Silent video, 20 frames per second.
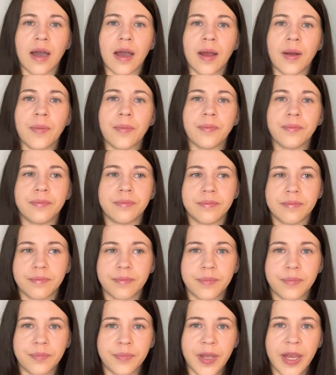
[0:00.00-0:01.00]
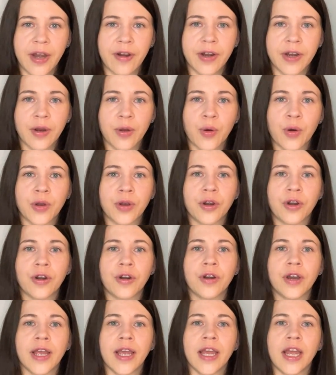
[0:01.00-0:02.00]
a parrot
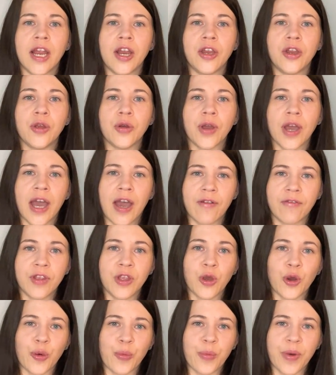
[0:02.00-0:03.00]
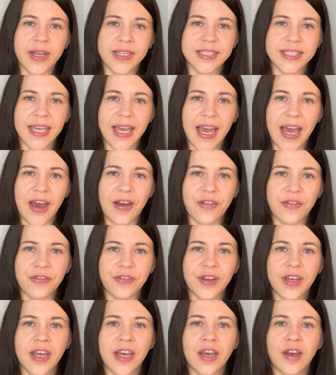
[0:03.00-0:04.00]
owner and you have your must-have,
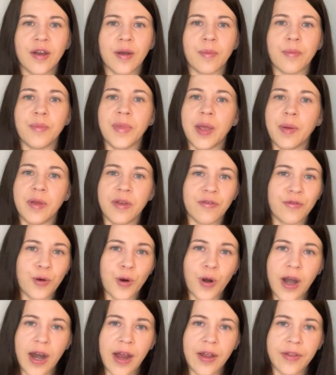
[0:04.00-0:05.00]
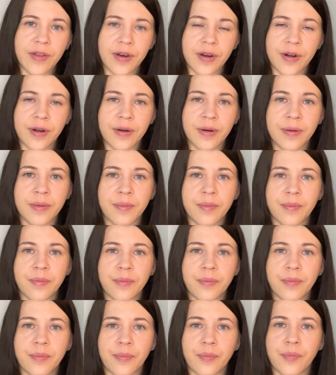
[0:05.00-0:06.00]
maybe for other
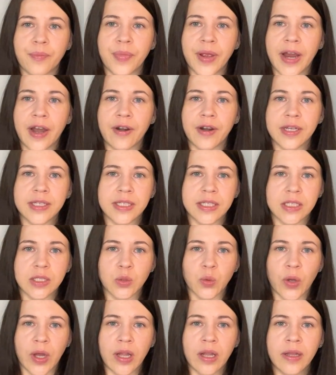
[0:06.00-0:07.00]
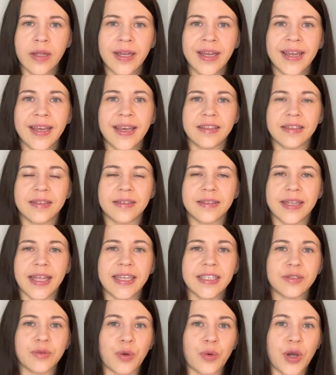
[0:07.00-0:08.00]
parrots as well.
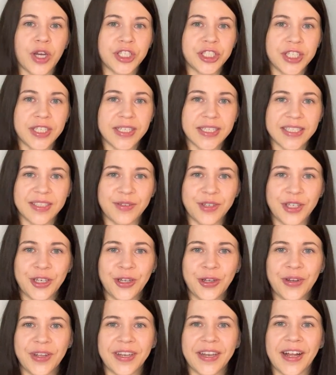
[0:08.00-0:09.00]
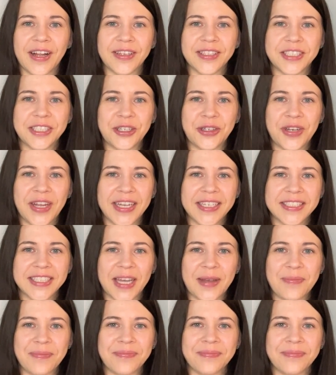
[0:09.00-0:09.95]
Thanks for watching this video, and I'll see you next time.